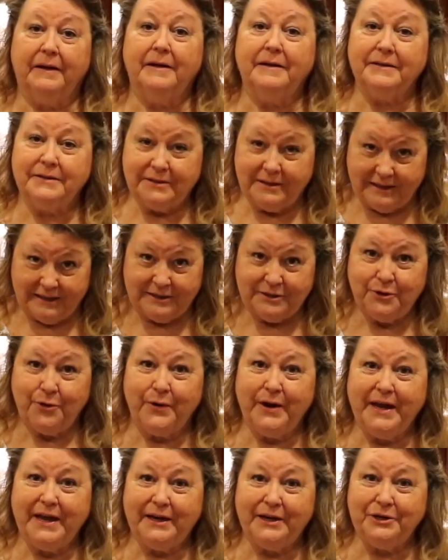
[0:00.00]
So let's go
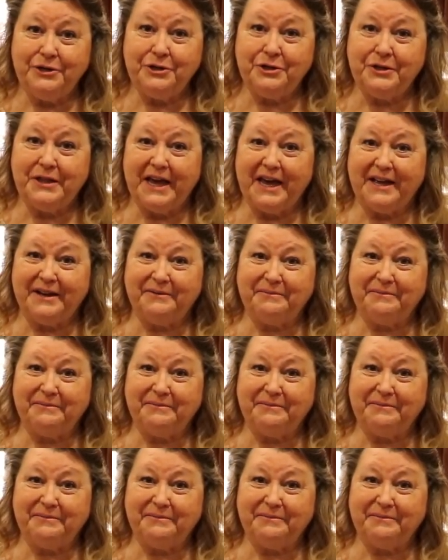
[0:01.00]
ahead and do that.